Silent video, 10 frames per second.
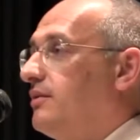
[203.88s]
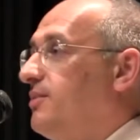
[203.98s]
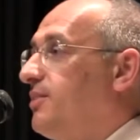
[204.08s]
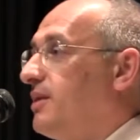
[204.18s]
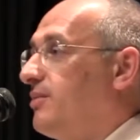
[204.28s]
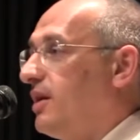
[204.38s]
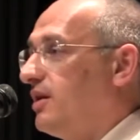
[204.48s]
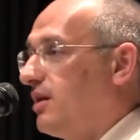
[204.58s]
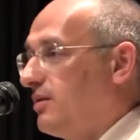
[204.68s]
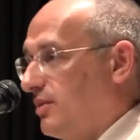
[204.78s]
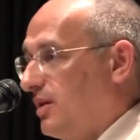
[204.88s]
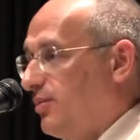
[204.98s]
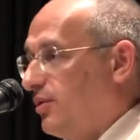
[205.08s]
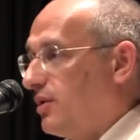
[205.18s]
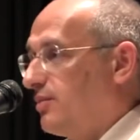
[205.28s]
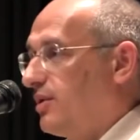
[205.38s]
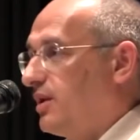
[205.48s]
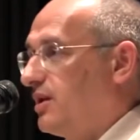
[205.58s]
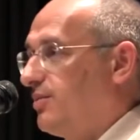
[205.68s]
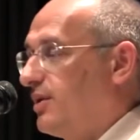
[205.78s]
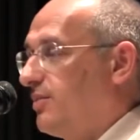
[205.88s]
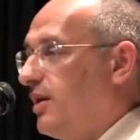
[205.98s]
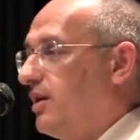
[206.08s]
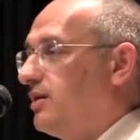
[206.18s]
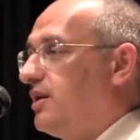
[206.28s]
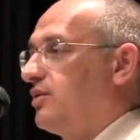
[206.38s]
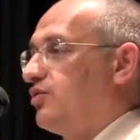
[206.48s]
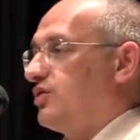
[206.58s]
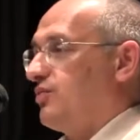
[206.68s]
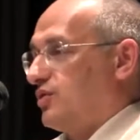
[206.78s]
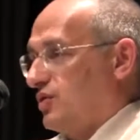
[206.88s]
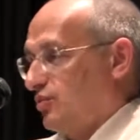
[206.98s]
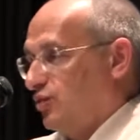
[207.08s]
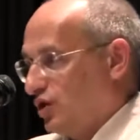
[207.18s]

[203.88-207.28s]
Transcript: and I did not understand.